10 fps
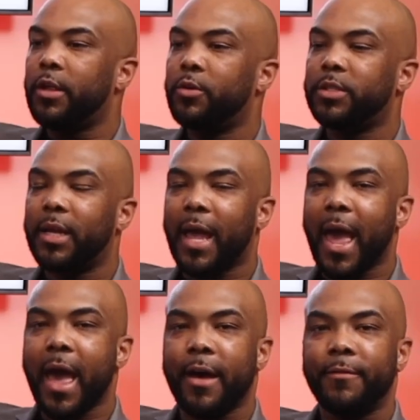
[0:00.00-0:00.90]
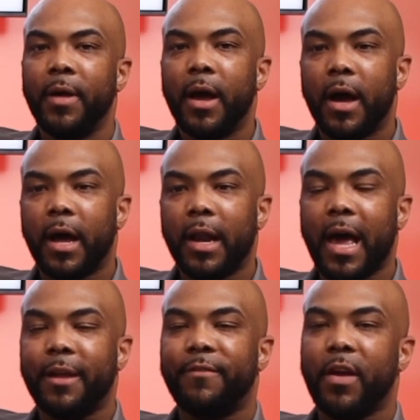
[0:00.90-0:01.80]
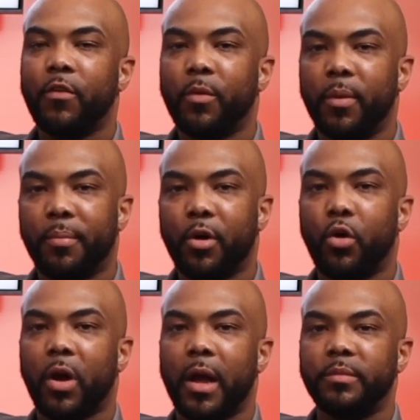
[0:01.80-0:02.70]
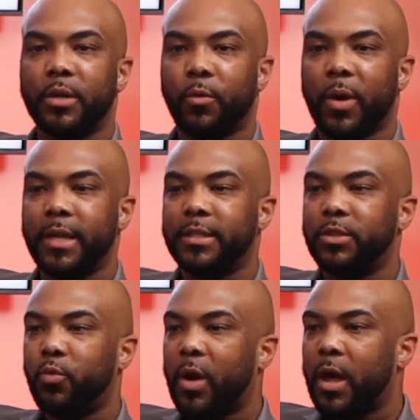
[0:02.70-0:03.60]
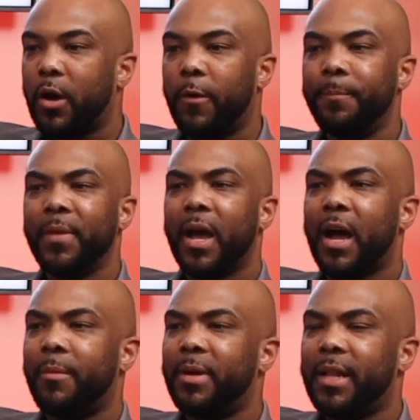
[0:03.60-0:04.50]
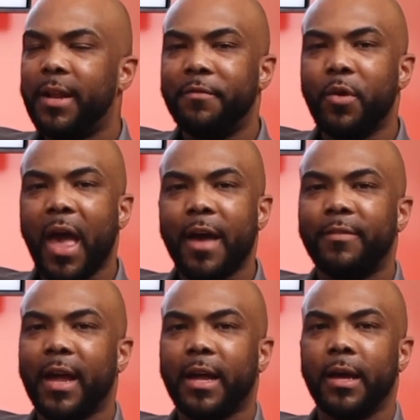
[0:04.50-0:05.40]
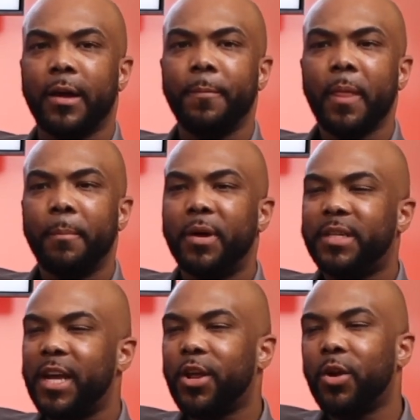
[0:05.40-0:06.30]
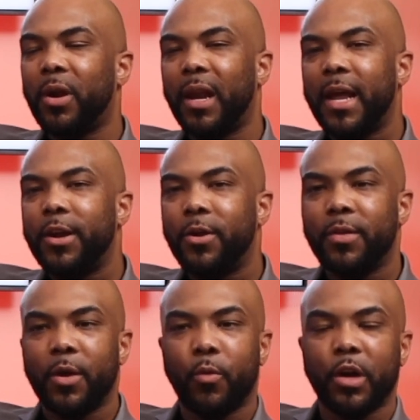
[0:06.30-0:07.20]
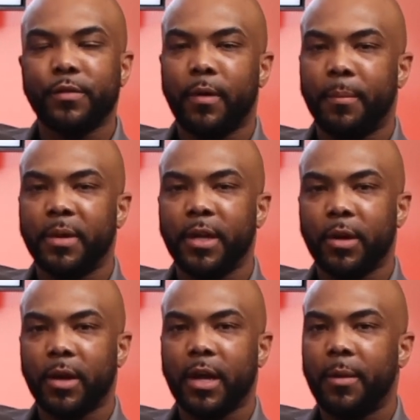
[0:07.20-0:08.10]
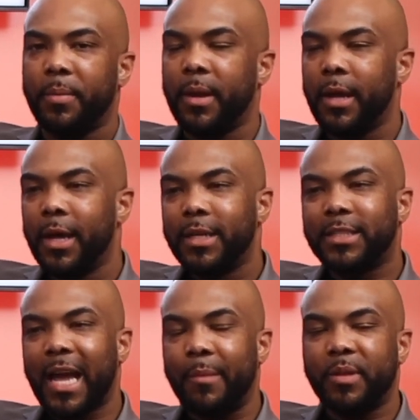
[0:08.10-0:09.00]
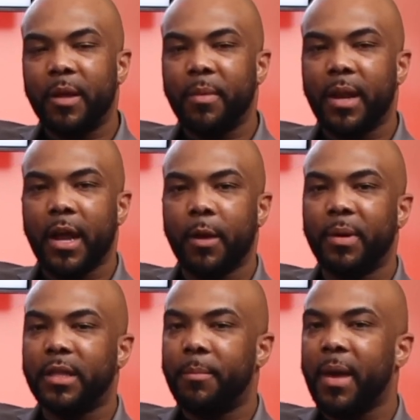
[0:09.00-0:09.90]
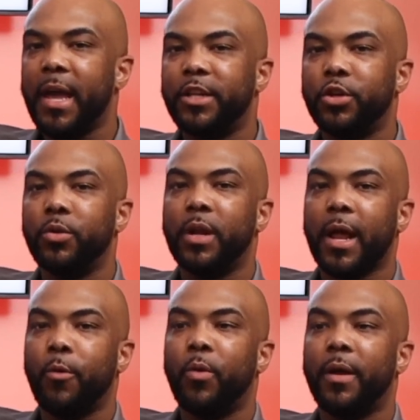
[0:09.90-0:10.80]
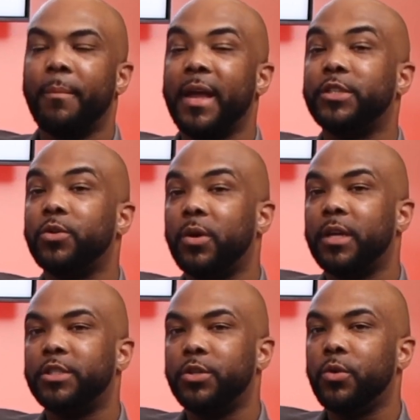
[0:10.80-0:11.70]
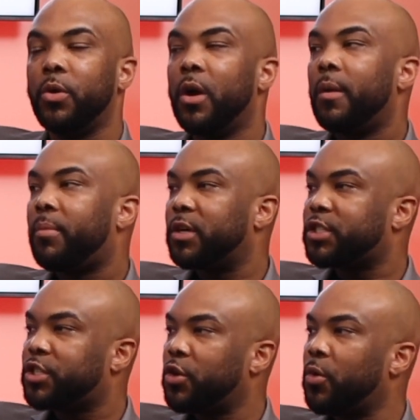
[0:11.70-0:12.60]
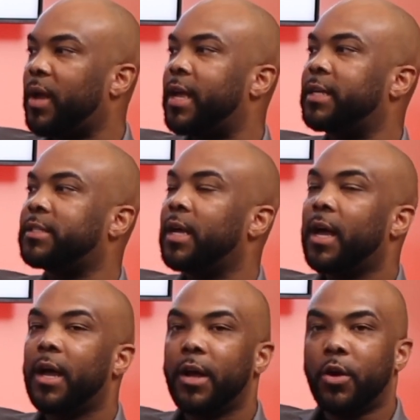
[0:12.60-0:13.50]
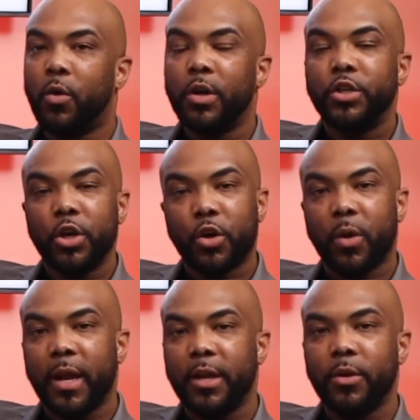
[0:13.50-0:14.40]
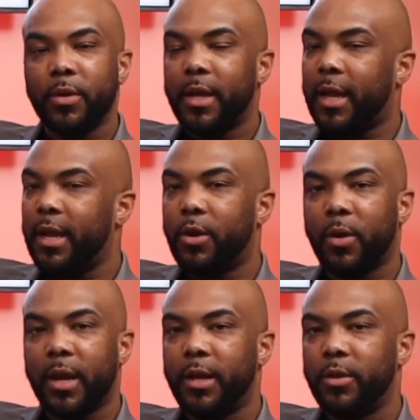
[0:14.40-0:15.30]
usually have a lot of favorable programs and rates as well. But then if you have like a particular lender that works for a particular company, shop them in there. But the main two that I want to make sure that you pursue is going to a credit union, any credit